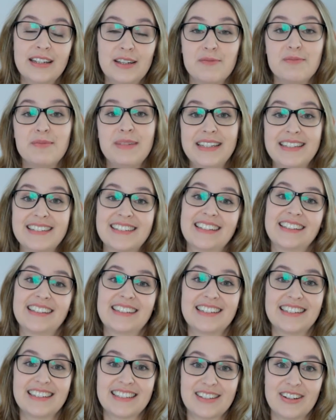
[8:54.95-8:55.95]
means that
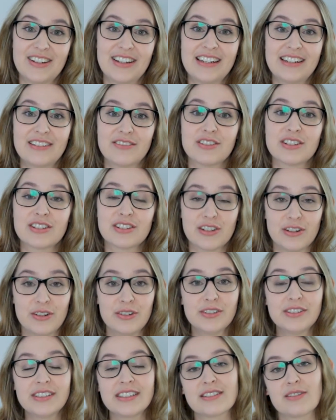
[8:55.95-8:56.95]
the design
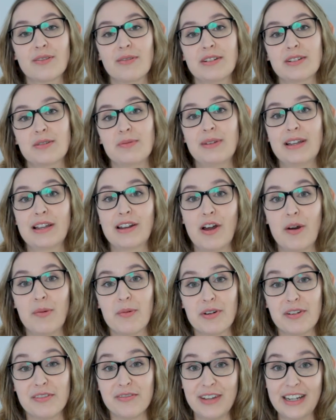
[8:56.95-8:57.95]
result is going to be a lot
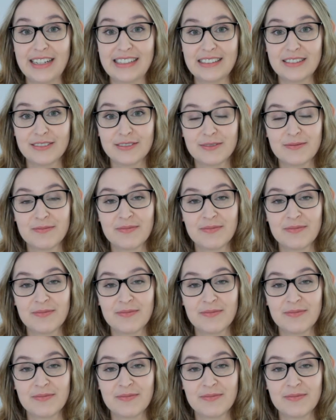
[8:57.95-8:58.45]
more effective.